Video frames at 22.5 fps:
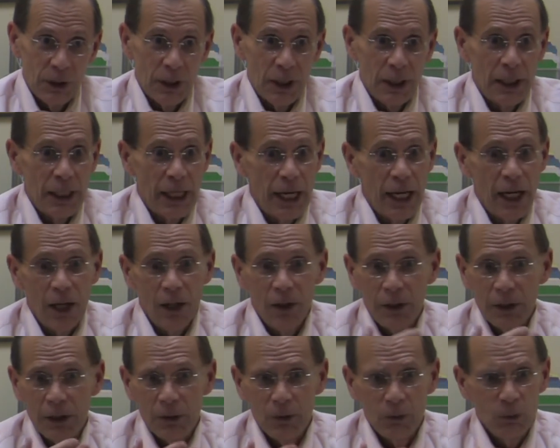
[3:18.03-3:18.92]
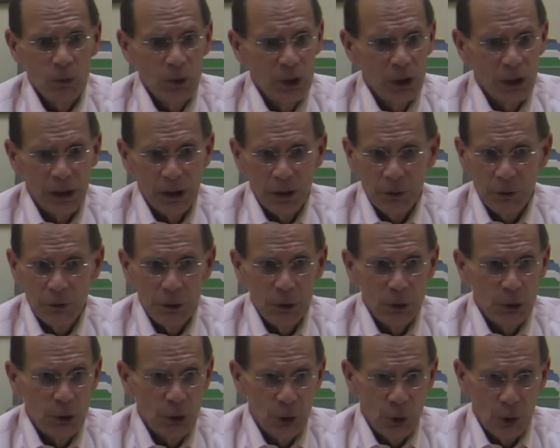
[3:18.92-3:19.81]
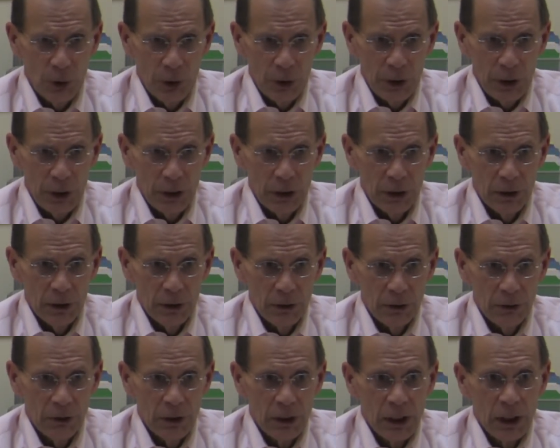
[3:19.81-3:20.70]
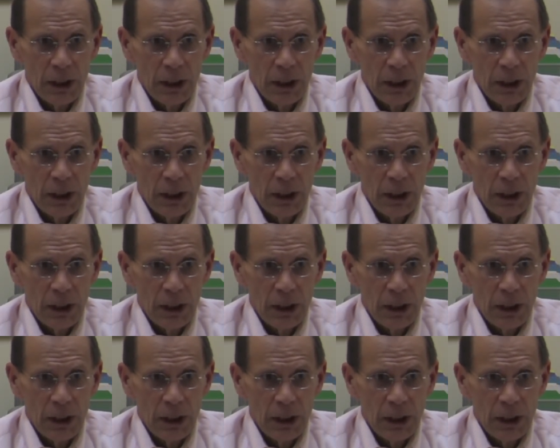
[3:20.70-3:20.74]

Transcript: And now in really a few short years,